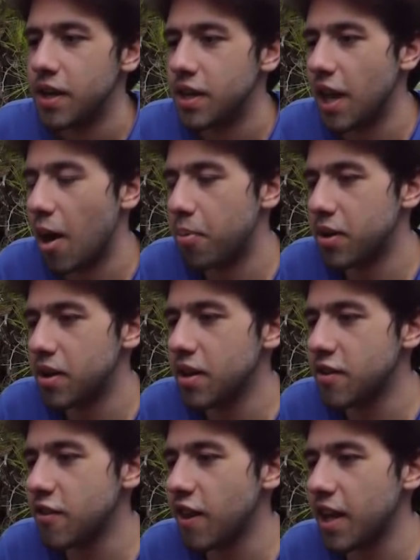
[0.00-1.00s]
yeah, but
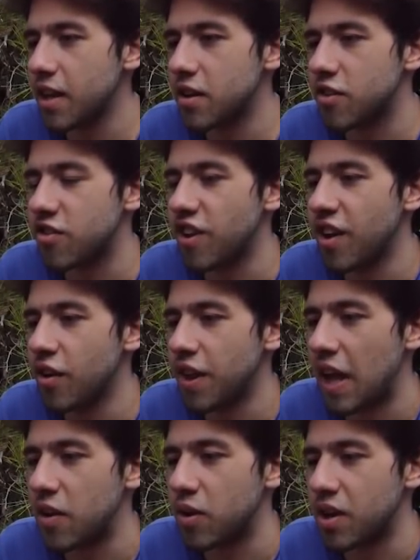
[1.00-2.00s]
this is like a Sihil that you